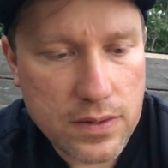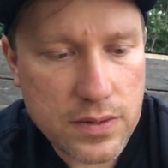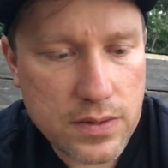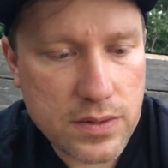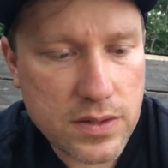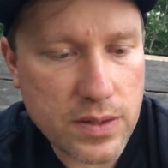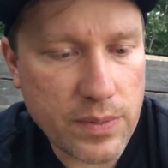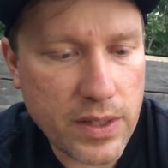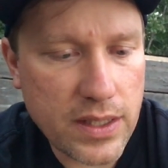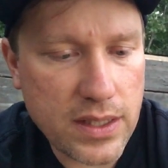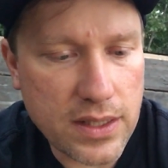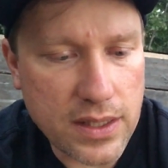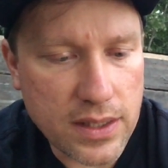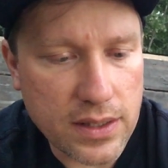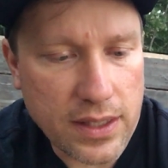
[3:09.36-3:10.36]
somebody in
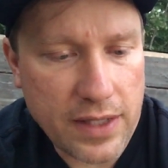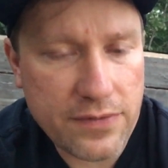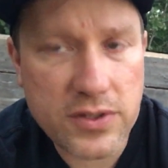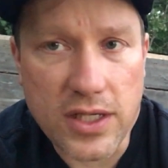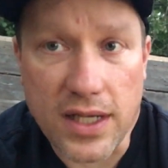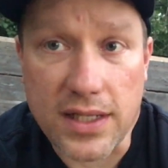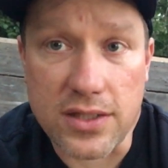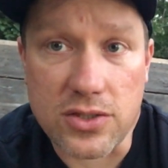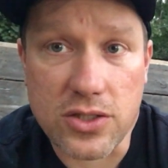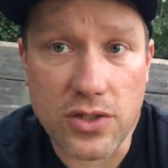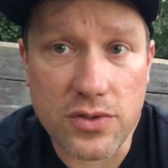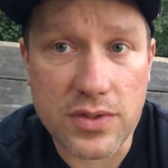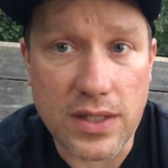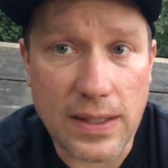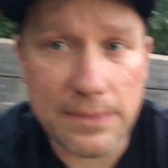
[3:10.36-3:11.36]
a life jacket
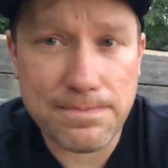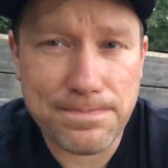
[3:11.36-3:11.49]
shows up.